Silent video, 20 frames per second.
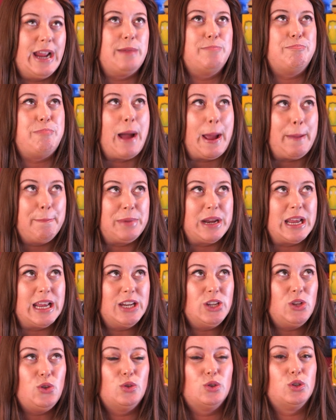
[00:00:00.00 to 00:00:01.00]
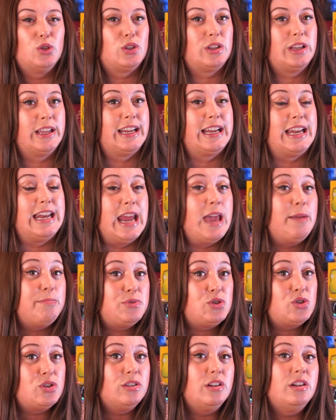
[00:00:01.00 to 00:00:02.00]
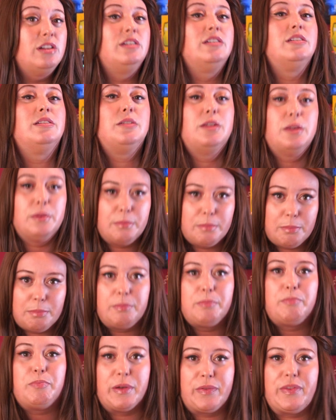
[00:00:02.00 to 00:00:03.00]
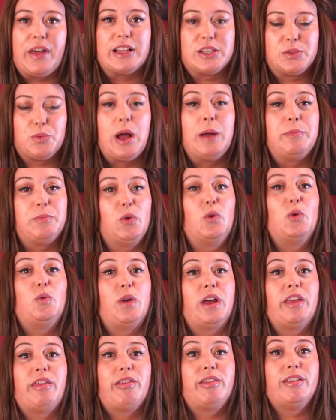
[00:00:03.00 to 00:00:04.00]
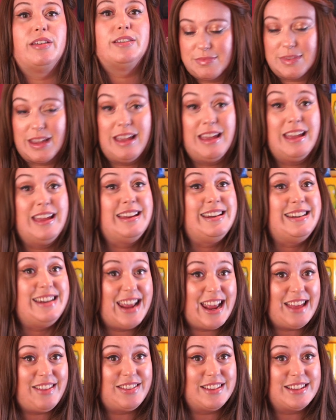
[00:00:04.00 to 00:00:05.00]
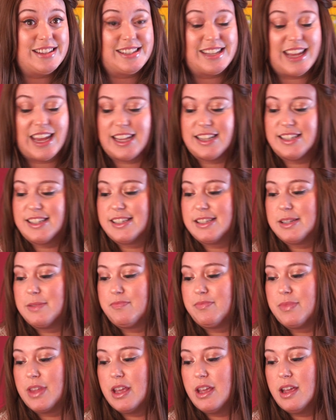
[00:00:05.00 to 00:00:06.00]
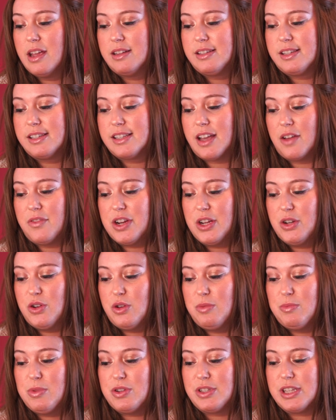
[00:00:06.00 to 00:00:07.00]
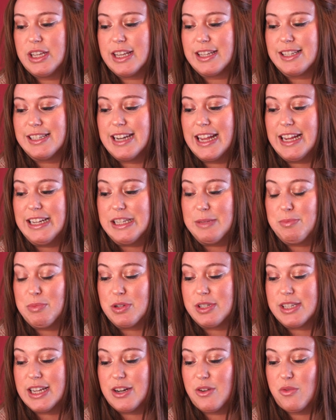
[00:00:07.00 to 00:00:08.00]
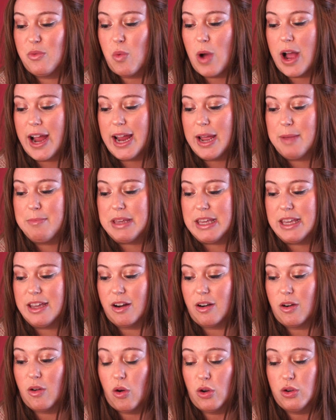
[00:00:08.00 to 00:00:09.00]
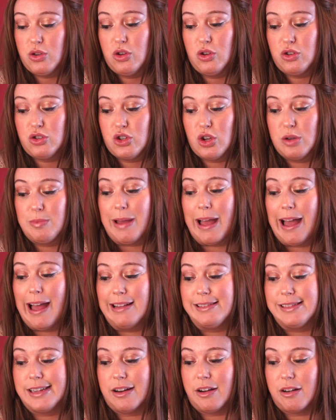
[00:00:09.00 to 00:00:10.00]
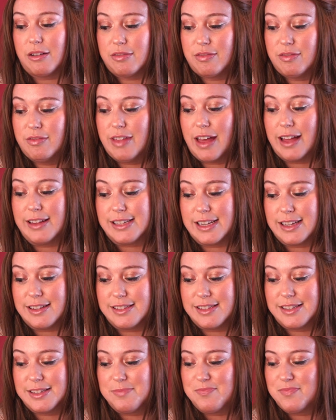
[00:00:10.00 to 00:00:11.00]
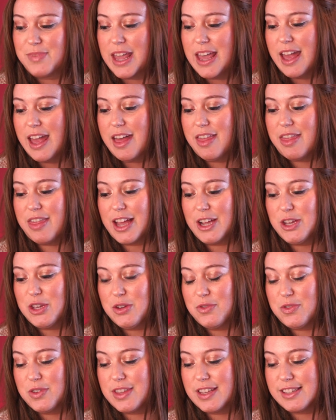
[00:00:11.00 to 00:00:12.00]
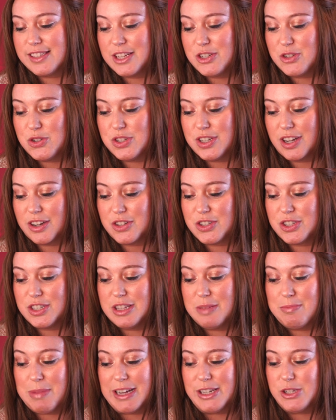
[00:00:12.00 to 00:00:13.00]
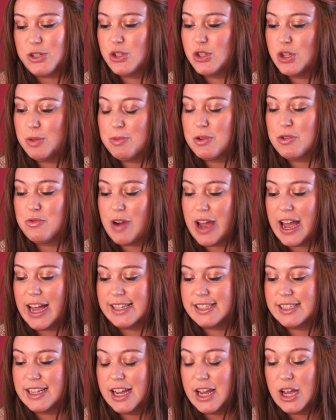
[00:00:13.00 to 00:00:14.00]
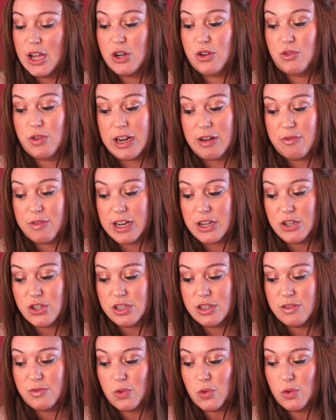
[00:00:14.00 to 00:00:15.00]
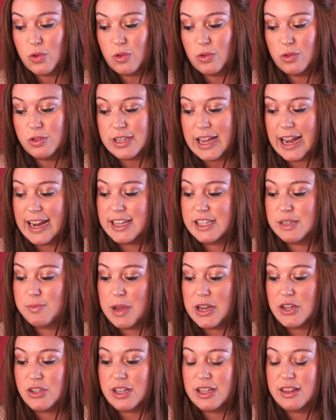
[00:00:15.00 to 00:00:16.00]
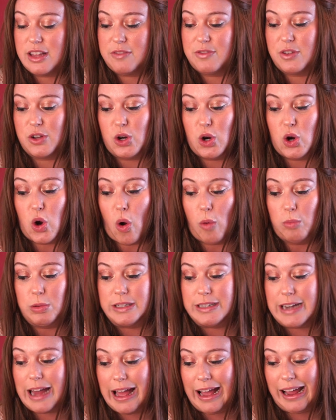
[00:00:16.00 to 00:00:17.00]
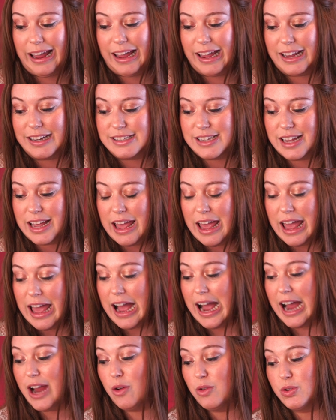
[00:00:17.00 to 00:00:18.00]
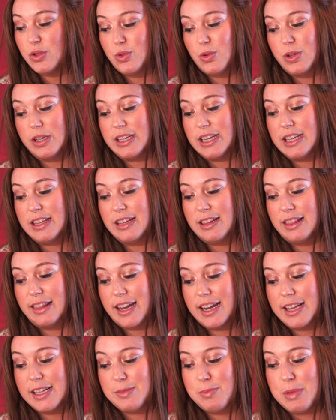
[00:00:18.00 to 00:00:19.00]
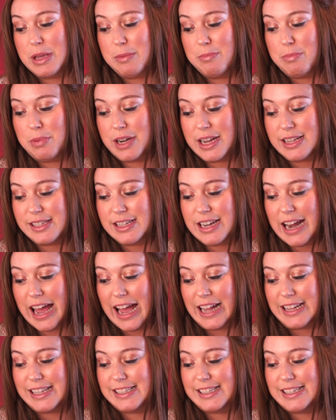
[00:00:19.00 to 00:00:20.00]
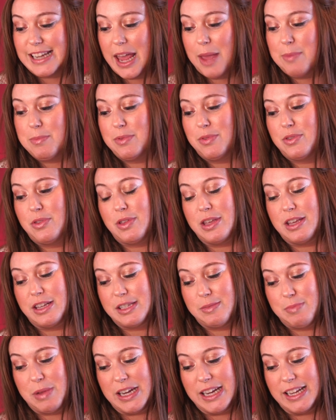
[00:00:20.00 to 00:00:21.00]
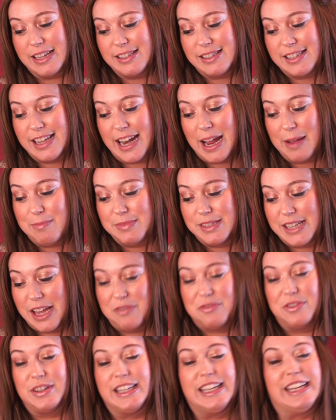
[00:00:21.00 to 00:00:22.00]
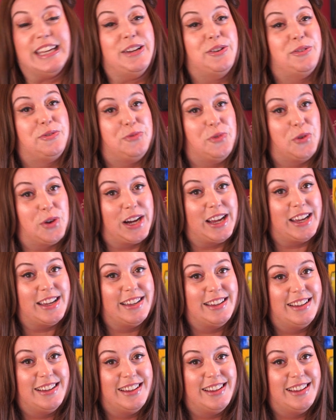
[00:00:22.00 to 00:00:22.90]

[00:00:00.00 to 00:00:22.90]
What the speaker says: in my brain you look like Neptune, but that's what I'm going with. Nathan says, discovering new music is 90% of why I'm here, on YouTube and Earth, that is. Thank you for this introduction. The band is super rad. Great range in the vocals. I especially love the goblin high end. I also agree that the lyrics being present adds depth to the experience, and I'm definitely here for it.